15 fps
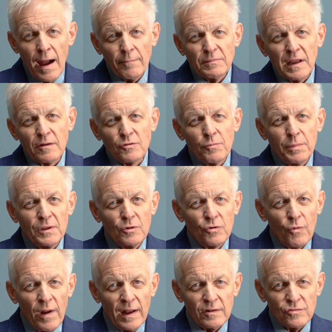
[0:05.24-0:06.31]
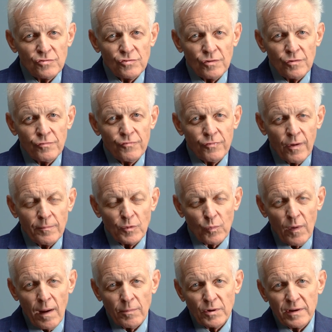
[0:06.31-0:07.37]
I'm Dr. Bill Gradishar from the
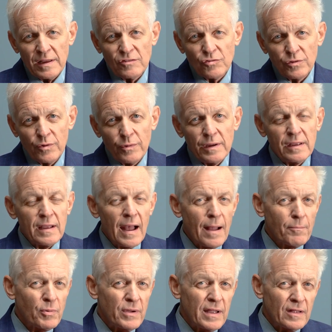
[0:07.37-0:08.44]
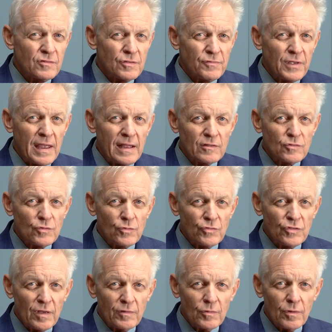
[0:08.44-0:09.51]
Robert H. Lurie Comprehensive Cancer
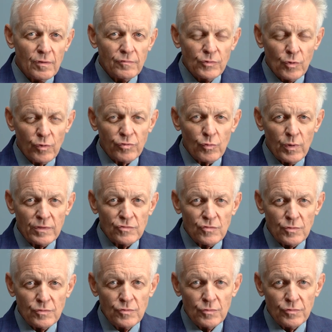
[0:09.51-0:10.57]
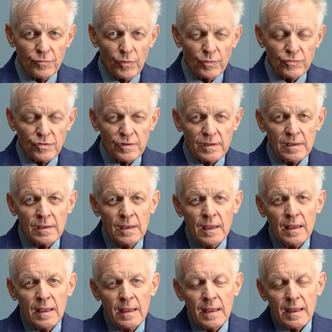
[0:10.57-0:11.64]
Center of Northwestern University,
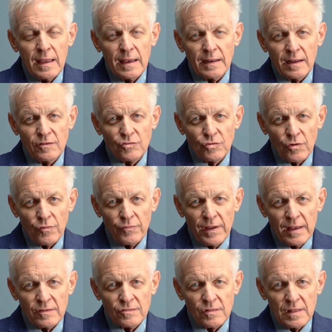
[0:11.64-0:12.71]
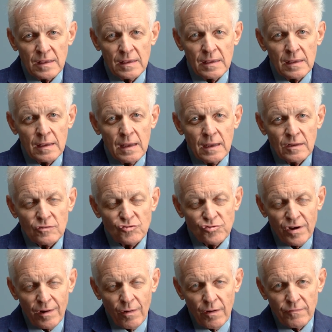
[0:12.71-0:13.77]
and I serve as the
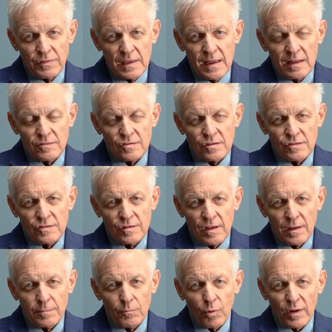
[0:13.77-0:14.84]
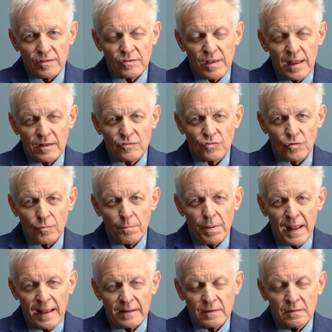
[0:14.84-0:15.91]
chair of the NCCN Breast Cancer
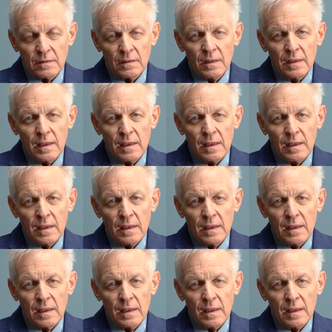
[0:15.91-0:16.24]
Panel,